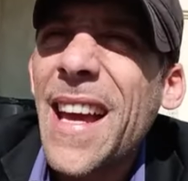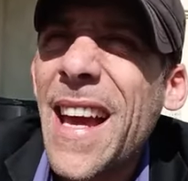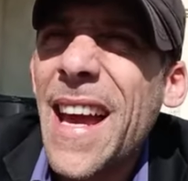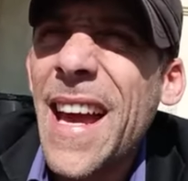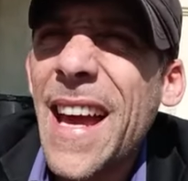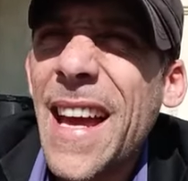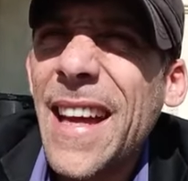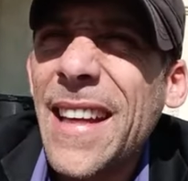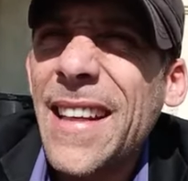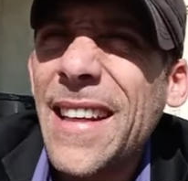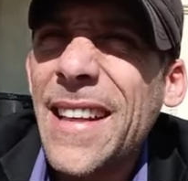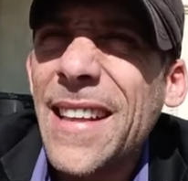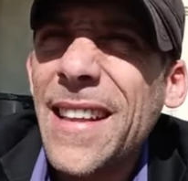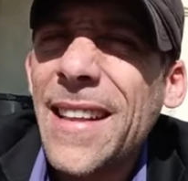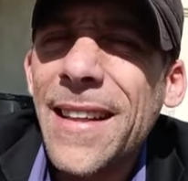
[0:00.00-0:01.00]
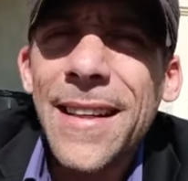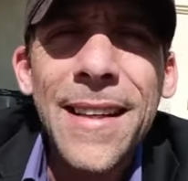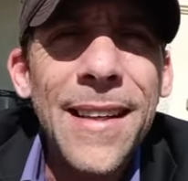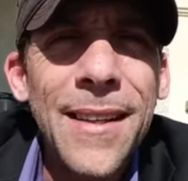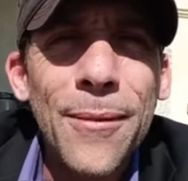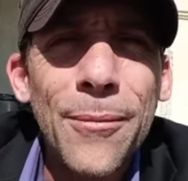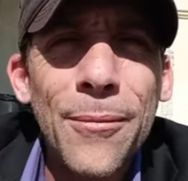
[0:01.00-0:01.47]
And
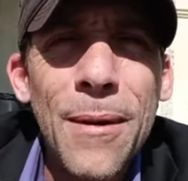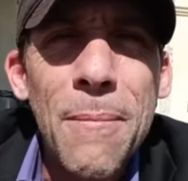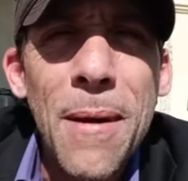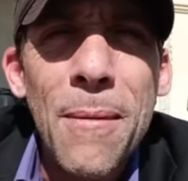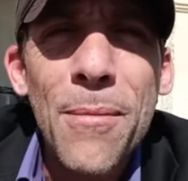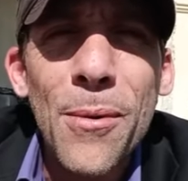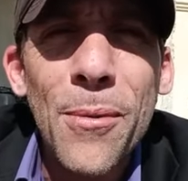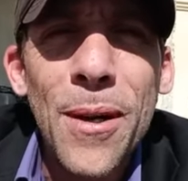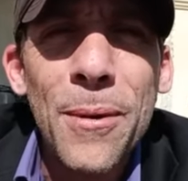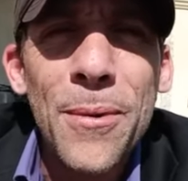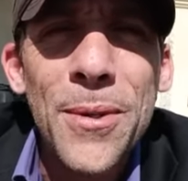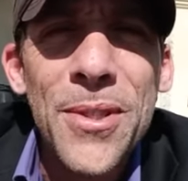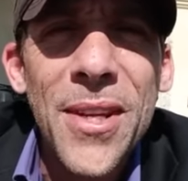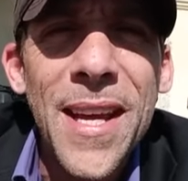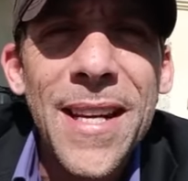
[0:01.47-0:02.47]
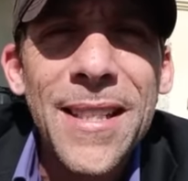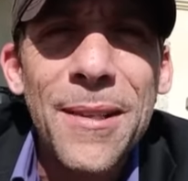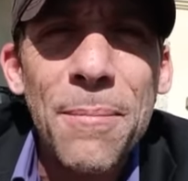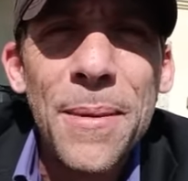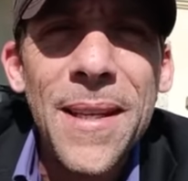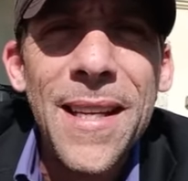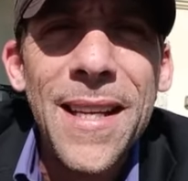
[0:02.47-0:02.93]
remember what it was like to
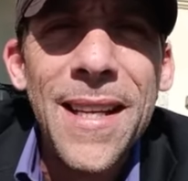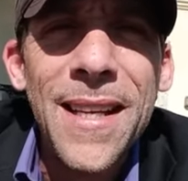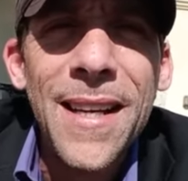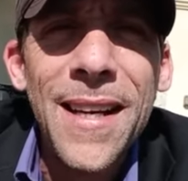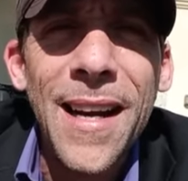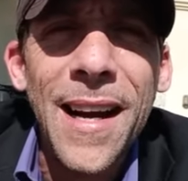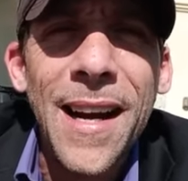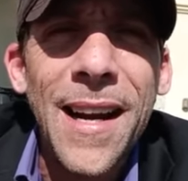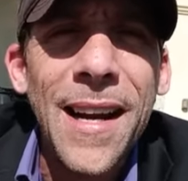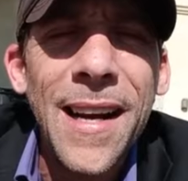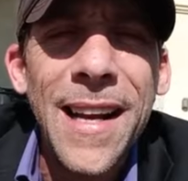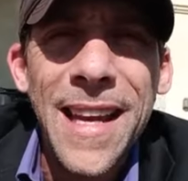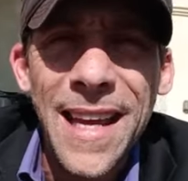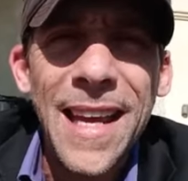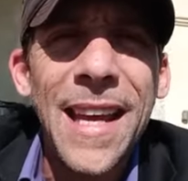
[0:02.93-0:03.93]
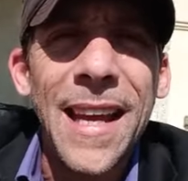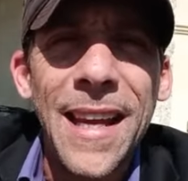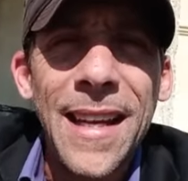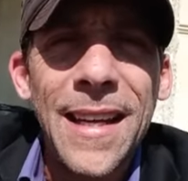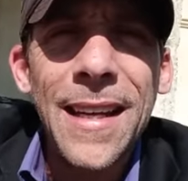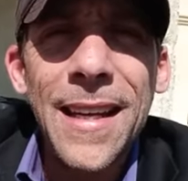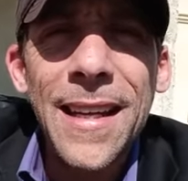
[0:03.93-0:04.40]
be a
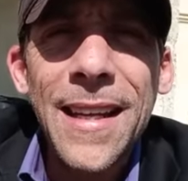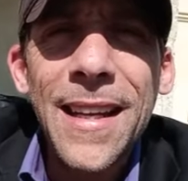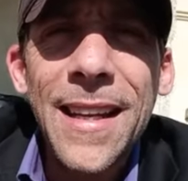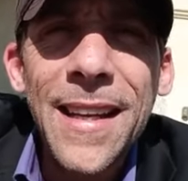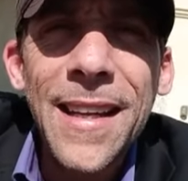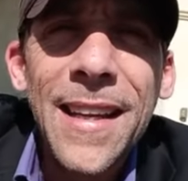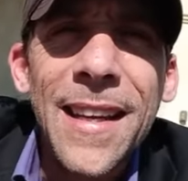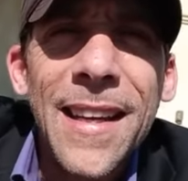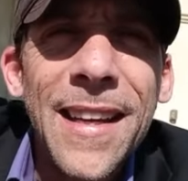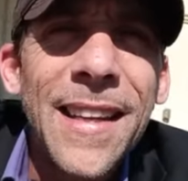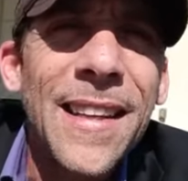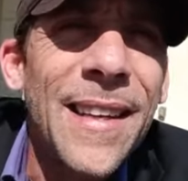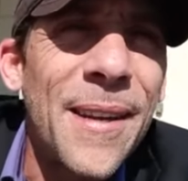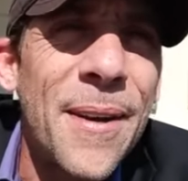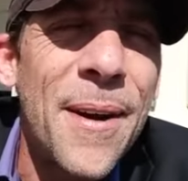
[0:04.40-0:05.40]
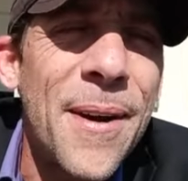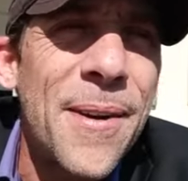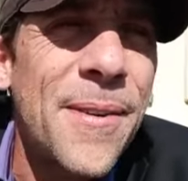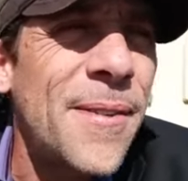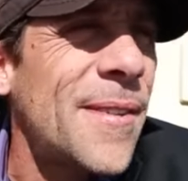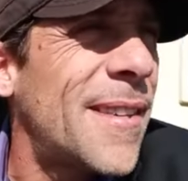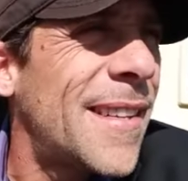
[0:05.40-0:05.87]
kid, you
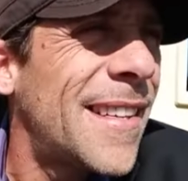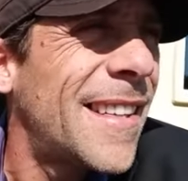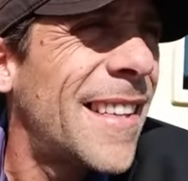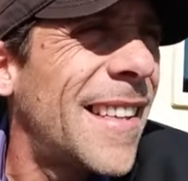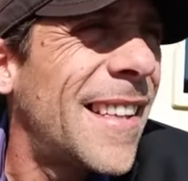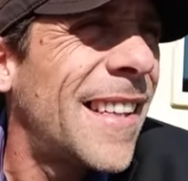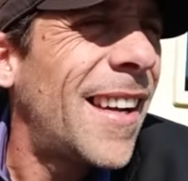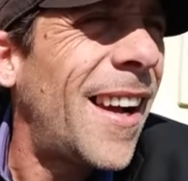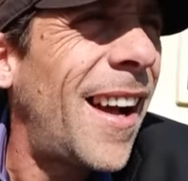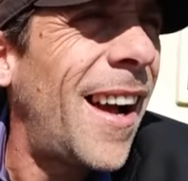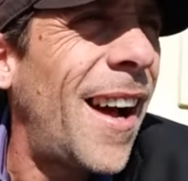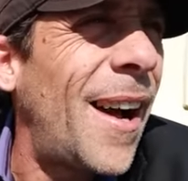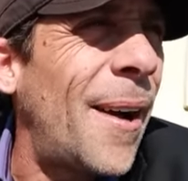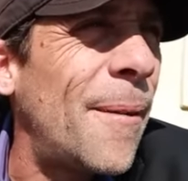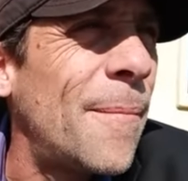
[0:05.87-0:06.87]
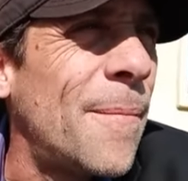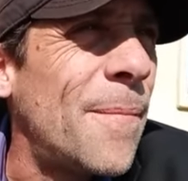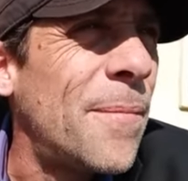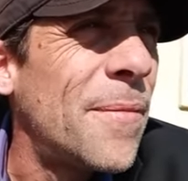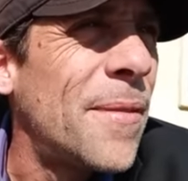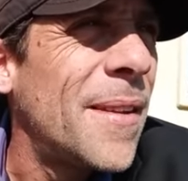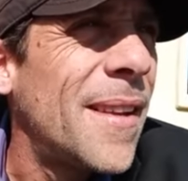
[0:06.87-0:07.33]
know? Um,
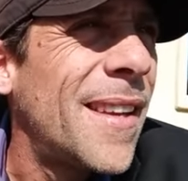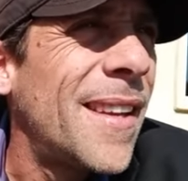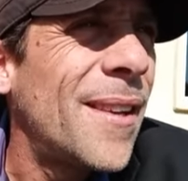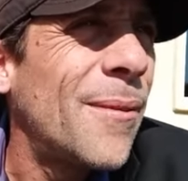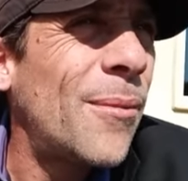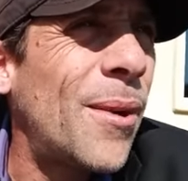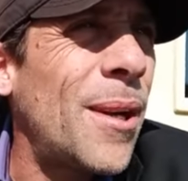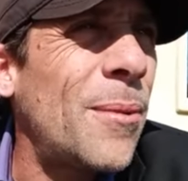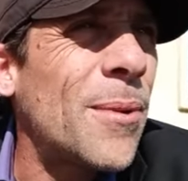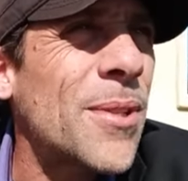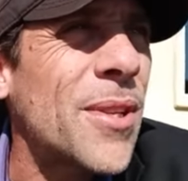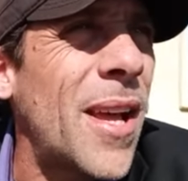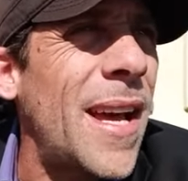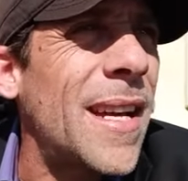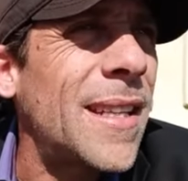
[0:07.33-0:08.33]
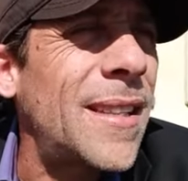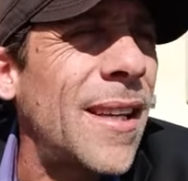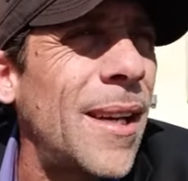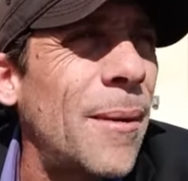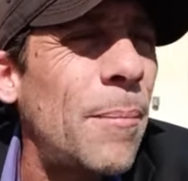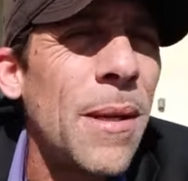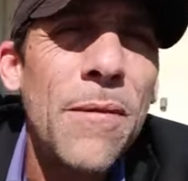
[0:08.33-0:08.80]
what it was like
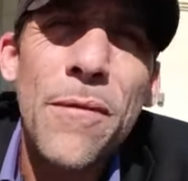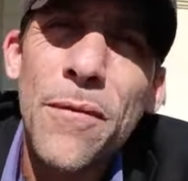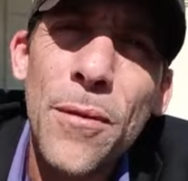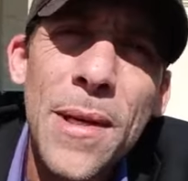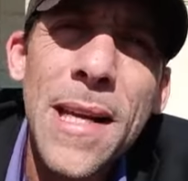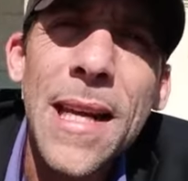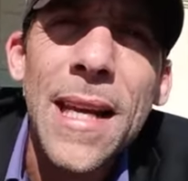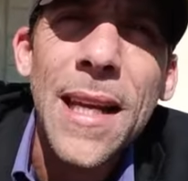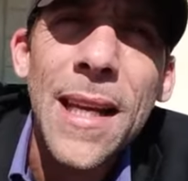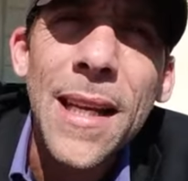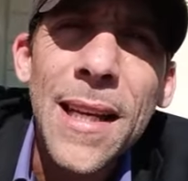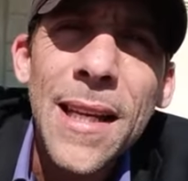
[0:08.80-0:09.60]
to be free